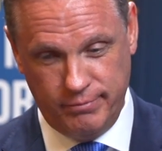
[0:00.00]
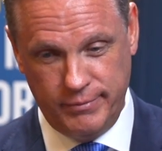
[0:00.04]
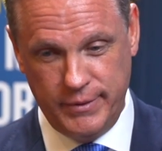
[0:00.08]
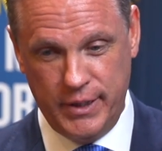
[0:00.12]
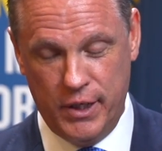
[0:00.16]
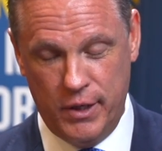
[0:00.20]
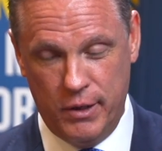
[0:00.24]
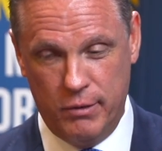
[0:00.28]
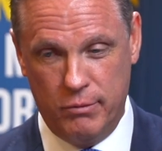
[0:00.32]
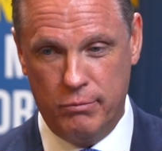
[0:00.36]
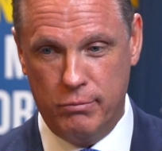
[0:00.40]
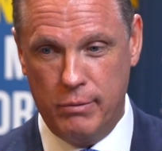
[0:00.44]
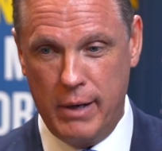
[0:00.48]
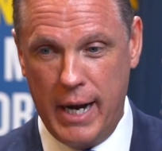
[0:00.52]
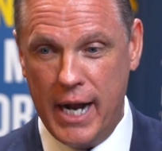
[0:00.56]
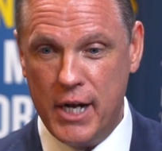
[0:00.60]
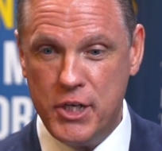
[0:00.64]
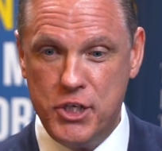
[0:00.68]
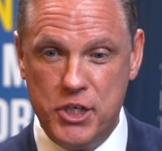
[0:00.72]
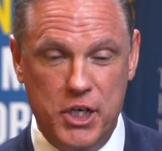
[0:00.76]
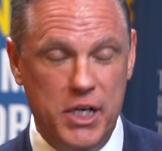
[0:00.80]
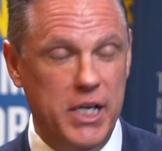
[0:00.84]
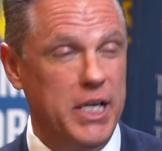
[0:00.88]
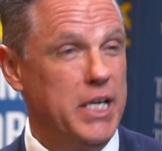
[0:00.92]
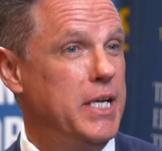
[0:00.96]
you know,
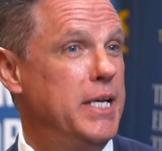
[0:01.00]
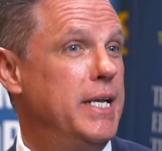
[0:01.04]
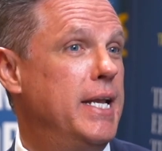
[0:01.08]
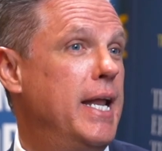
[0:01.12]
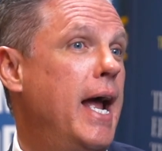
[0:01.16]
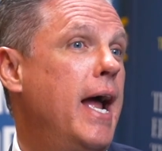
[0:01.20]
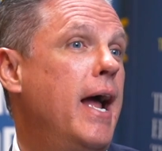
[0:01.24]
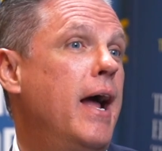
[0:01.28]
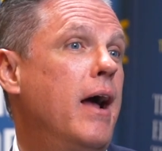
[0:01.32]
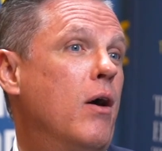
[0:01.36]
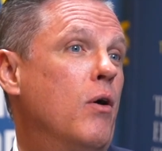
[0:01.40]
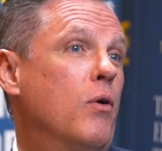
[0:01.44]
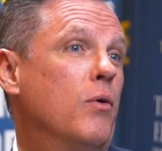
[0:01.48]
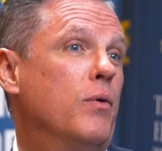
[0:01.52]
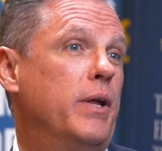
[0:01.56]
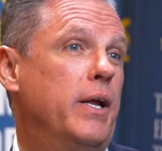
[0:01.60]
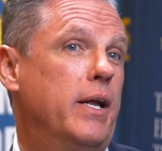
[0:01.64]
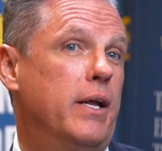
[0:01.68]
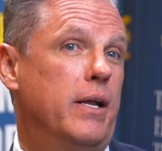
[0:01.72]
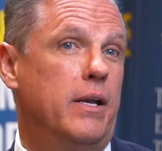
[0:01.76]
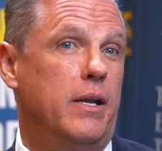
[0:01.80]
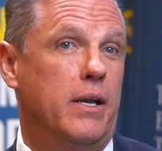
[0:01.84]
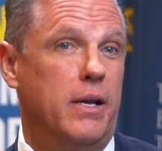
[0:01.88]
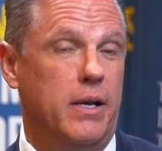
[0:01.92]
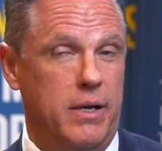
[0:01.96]
ratchet it down
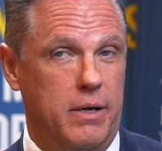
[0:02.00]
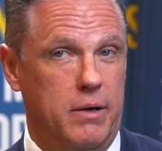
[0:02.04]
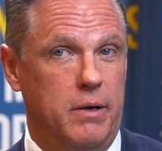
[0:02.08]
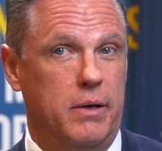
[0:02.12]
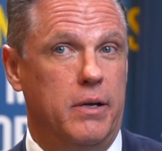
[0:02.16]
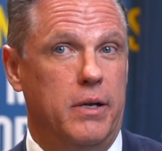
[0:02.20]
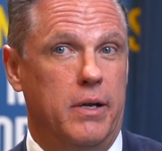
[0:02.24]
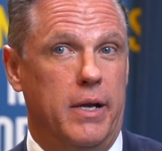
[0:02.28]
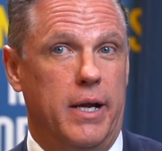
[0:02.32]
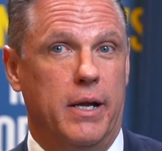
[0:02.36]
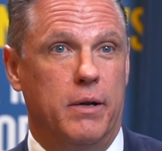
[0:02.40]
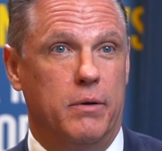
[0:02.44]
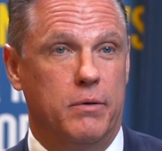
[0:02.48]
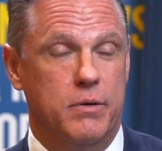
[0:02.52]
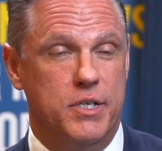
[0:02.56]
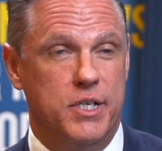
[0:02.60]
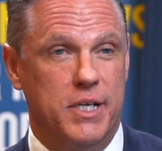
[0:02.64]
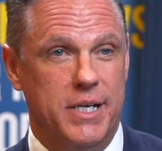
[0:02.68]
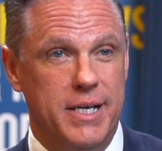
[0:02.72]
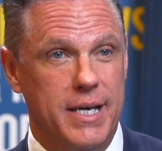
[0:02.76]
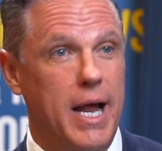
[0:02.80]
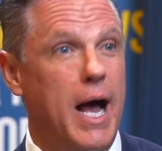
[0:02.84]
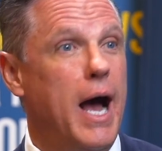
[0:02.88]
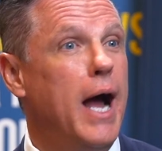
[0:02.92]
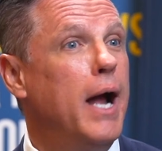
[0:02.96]
and
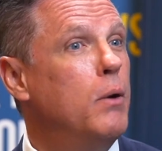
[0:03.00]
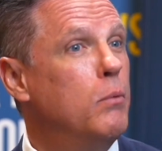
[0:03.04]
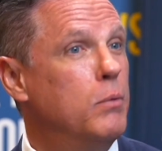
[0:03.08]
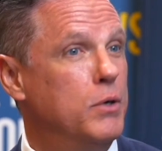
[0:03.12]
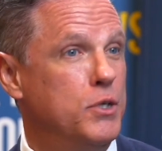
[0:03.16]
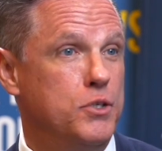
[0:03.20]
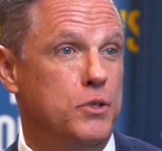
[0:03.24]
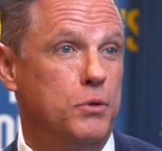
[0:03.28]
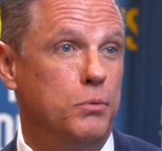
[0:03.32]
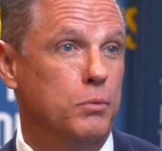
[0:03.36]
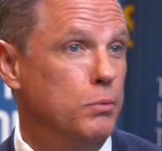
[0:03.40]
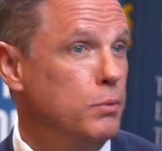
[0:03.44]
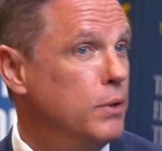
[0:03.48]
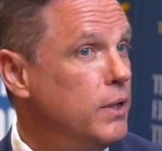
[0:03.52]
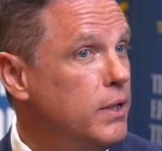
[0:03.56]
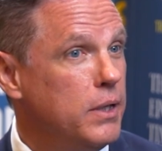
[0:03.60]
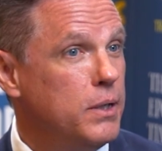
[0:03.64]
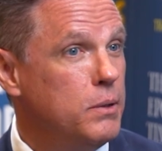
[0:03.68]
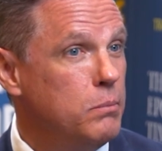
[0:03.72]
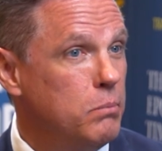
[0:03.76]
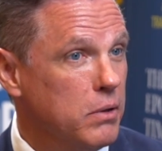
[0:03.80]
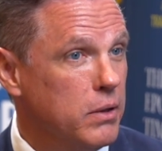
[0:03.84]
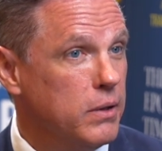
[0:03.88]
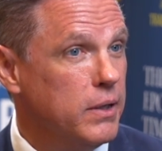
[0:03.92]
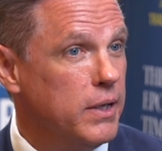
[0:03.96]
deny what you
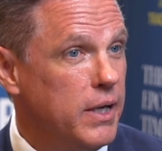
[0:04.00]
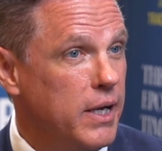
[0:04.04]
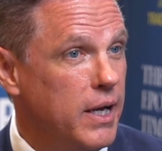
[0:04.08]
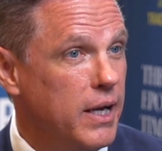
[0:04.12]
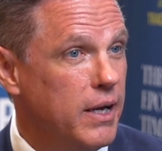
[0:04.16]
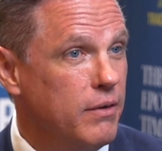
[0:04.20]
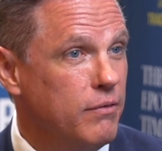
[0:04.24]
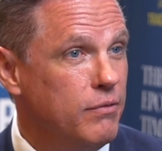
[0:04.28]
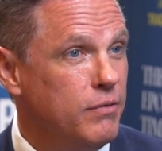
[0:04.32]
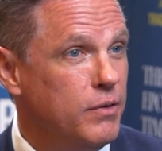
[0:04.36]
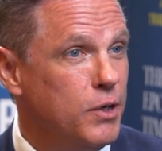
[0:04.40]
really believe,